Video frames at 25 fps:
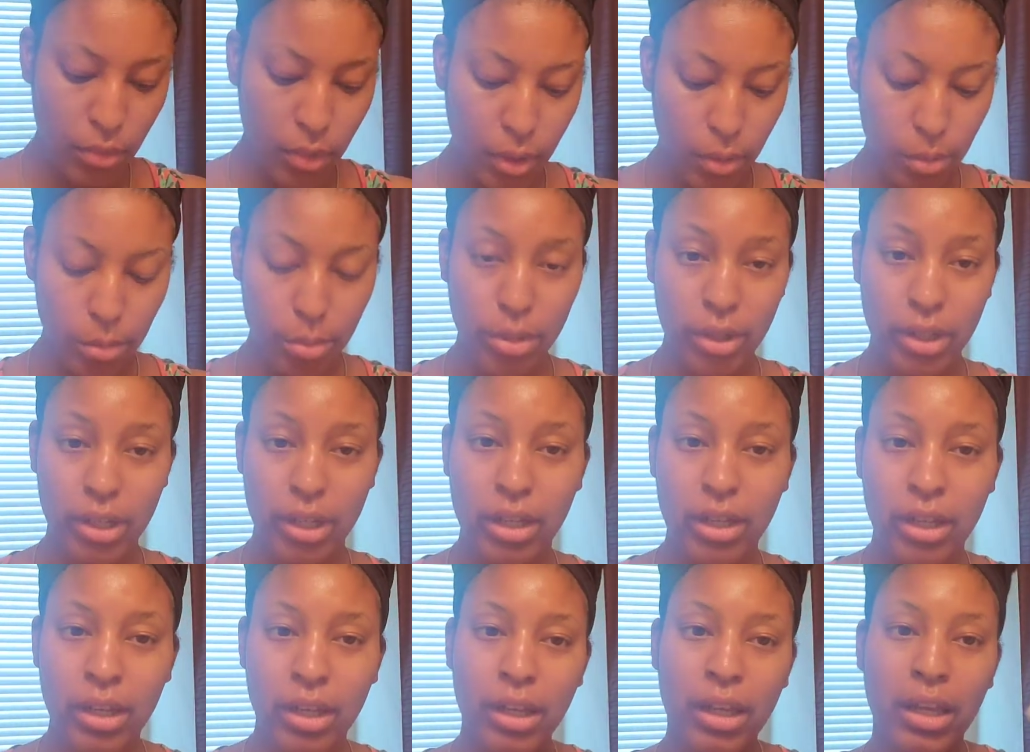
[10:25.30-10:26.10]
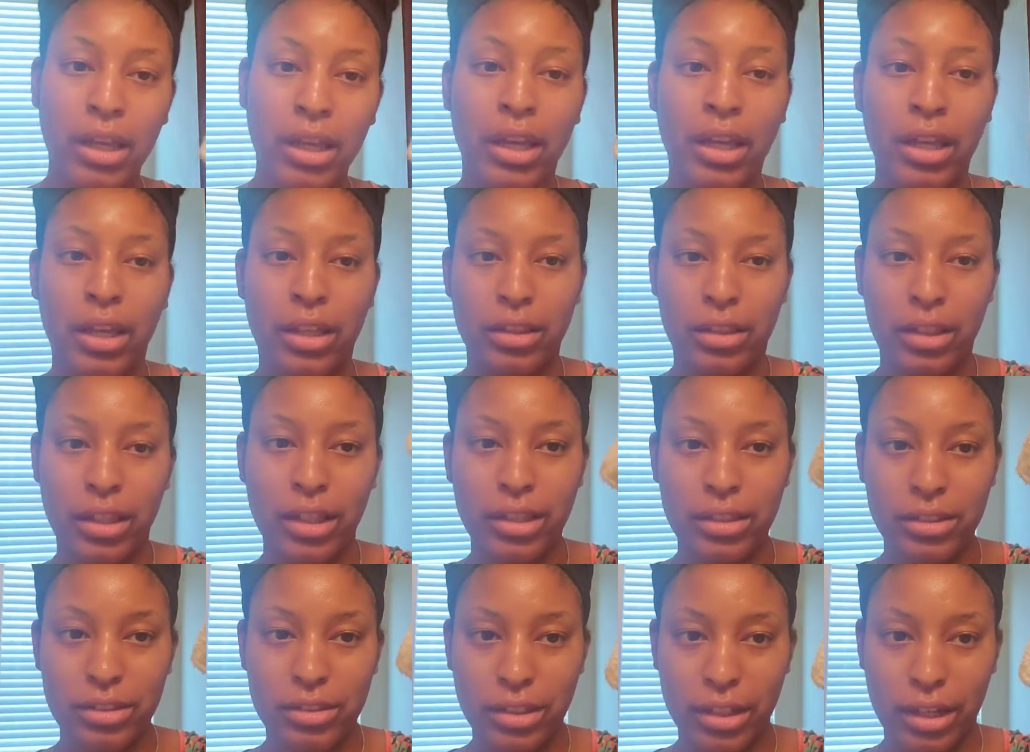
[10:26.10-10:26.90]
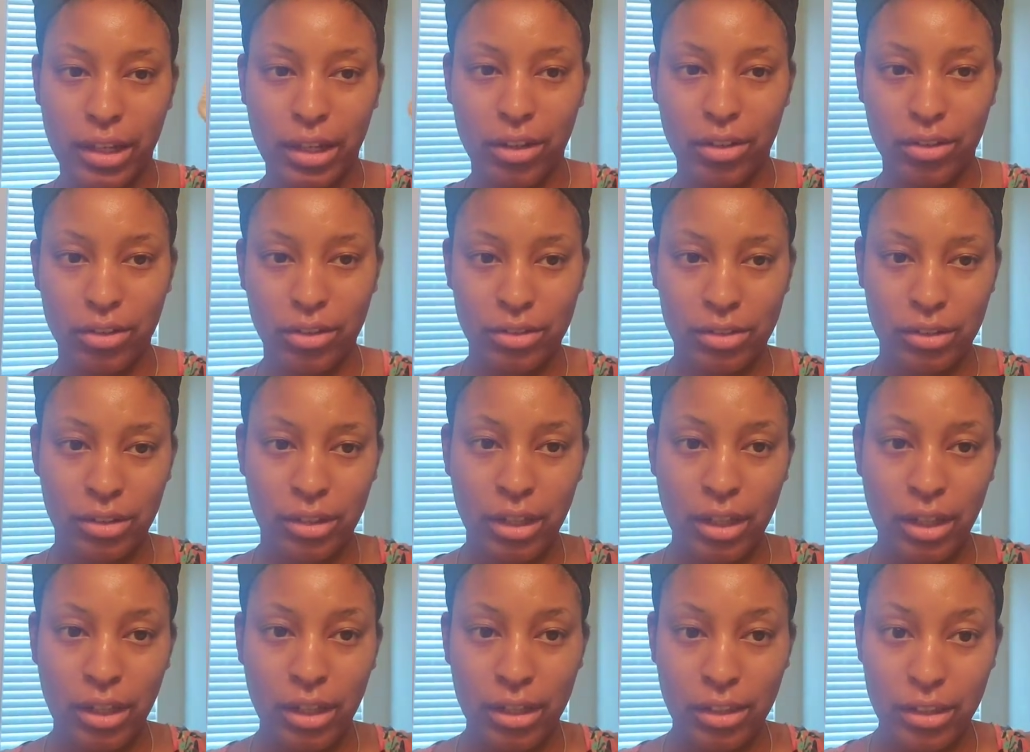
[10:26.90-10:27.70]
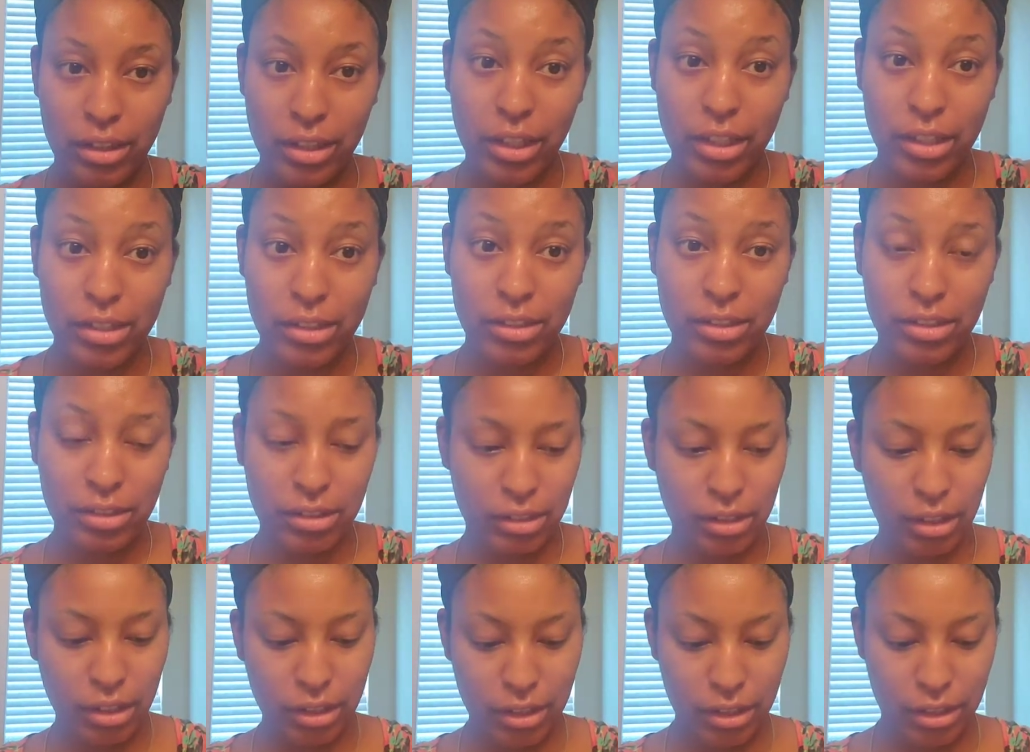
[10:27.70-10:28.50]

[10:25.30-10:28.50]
But these towels, this,